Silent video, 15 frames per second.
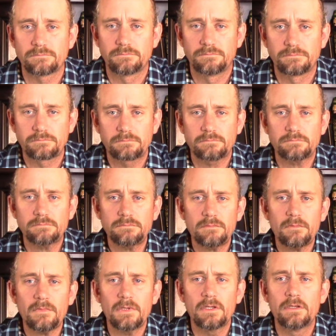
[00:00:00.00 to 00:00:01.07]

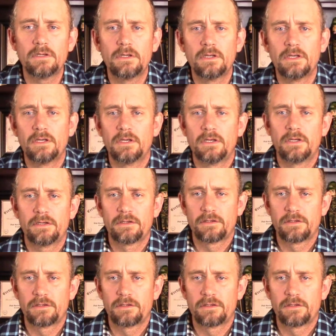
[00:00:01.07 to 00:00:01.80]
Nobody speaks.